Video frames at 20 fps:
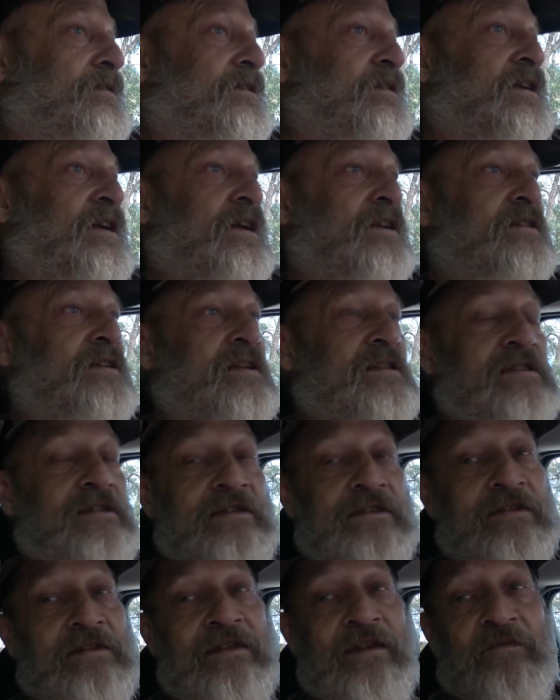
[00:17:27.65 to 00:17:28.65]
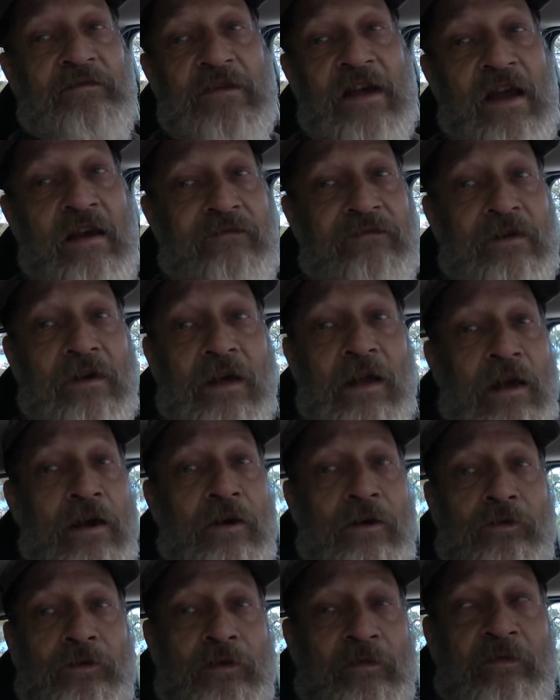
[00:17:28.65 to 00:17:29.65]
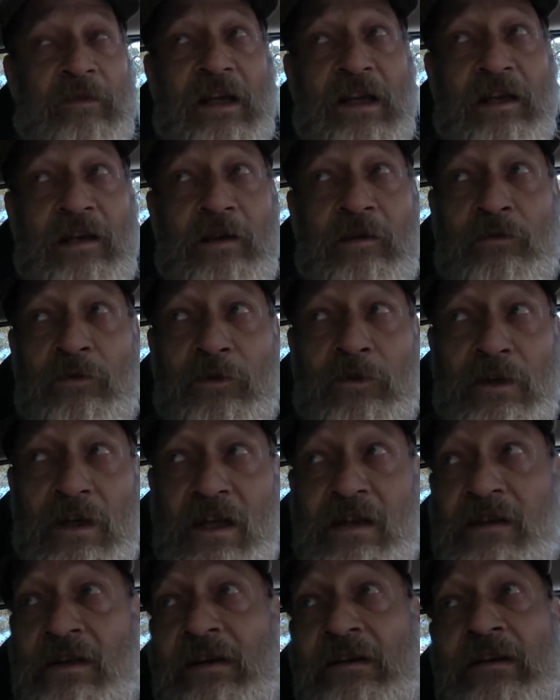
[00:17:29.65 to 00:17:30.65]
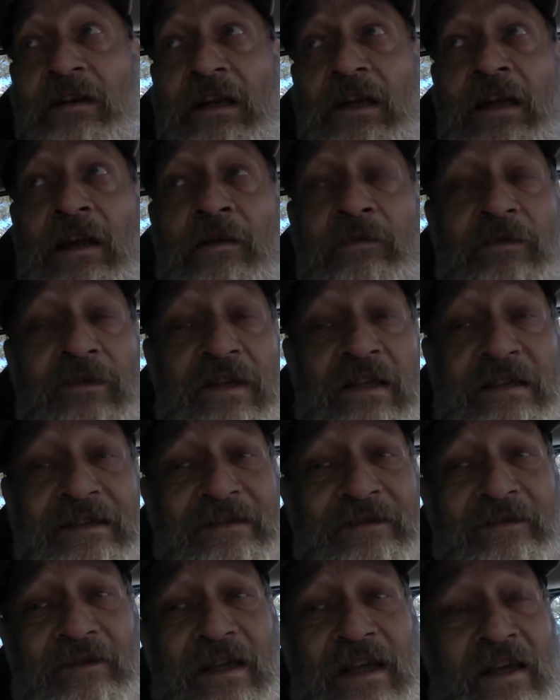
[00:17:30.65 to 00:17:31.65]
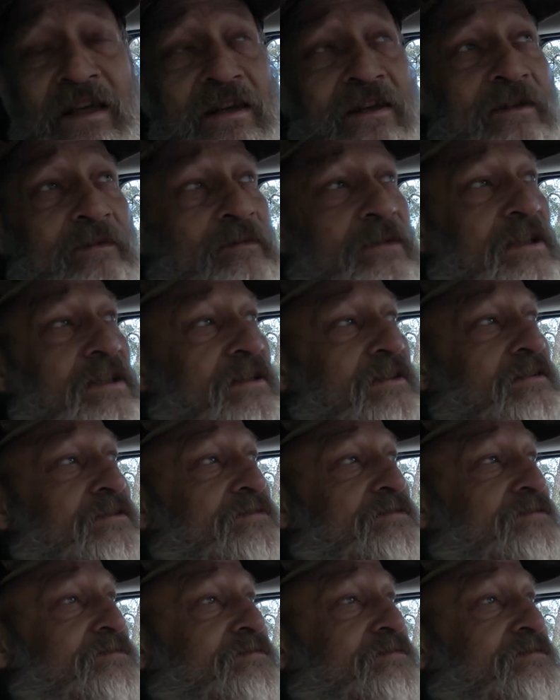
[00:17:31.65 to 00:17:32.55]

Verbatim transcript: Yeah, it doesn't seem to have low or medium or anything like that, but that's okay. I mean,